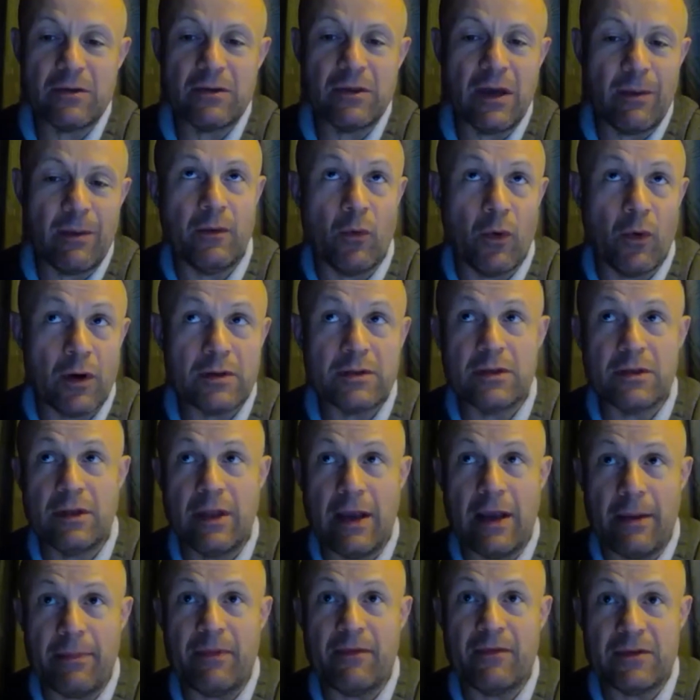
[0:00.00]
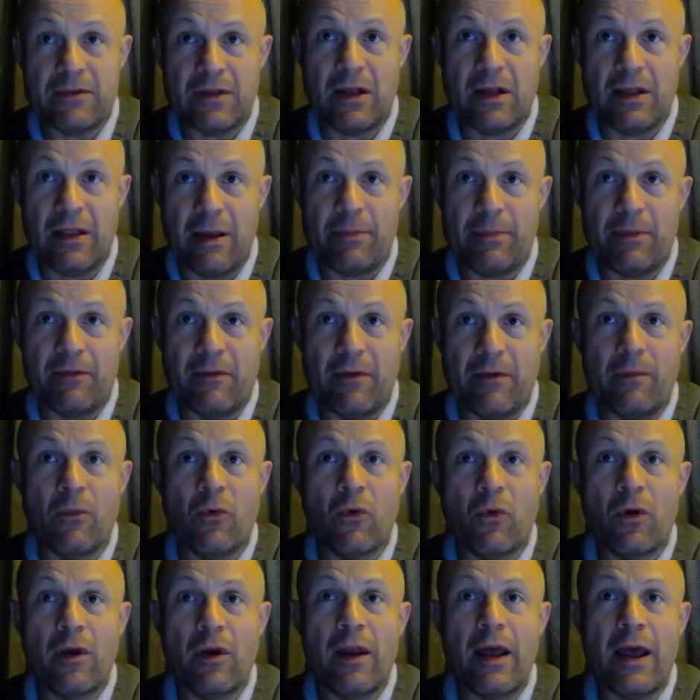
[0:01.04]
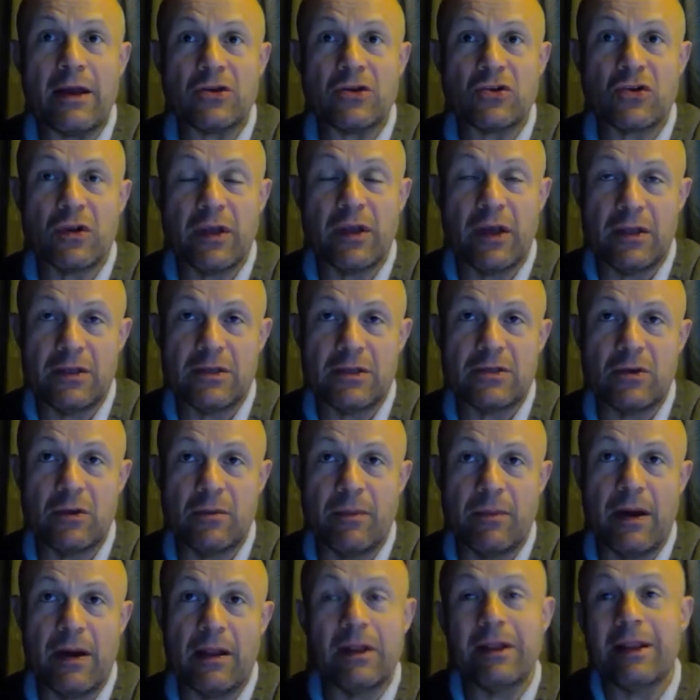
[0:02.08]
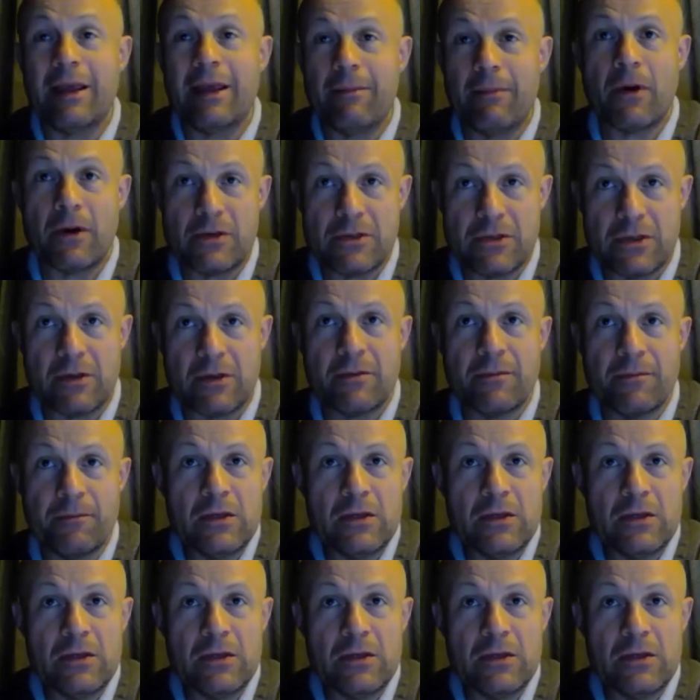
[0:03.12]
The words adaptiveness and adaptive are more naturally understood by a layperson.